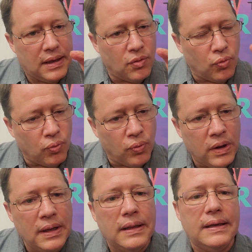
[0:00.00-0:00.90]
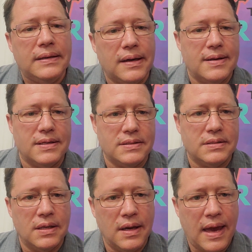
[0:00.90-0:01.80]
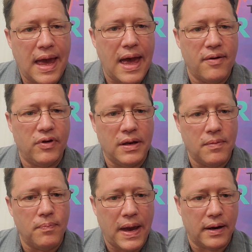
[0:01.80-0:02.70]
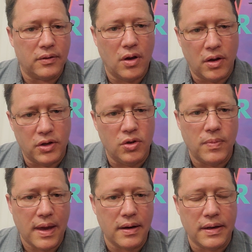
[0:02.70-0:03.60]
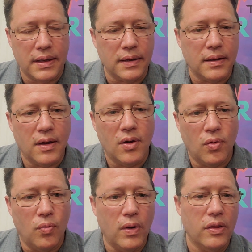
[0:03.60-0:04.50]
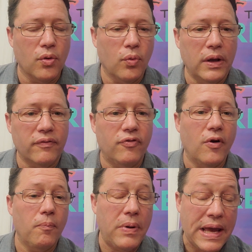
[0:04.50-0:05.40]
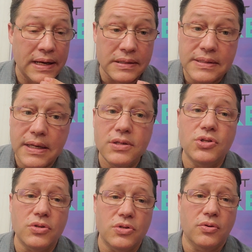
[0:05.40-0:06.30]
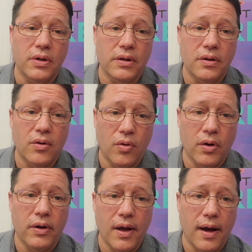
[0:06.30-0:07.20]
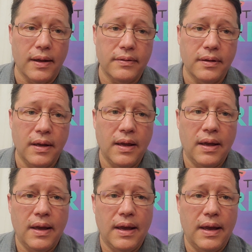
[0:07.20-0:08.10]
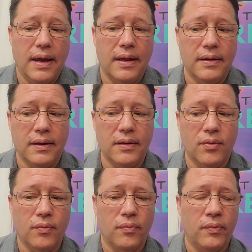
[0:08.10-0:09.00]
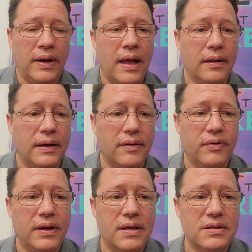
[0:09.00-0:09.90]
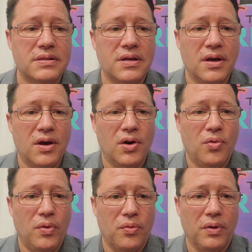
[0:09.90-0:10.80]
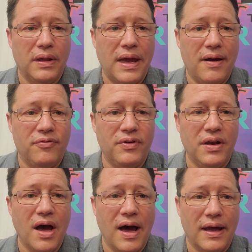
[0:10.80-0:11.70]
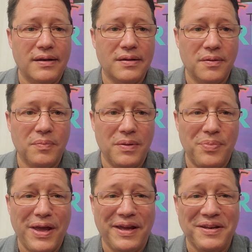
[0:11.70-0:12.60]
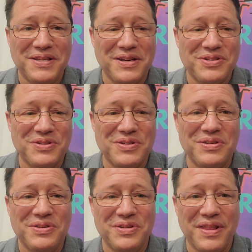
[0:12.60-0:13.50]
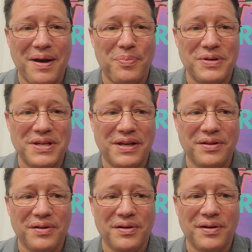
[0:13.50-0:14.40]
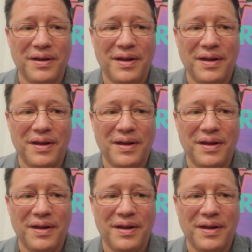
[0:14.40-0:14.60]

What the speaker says: really does have an impact on humanity, whether we've paid attention to it or not. And the reality of it is, we really have not been paying attention to that particular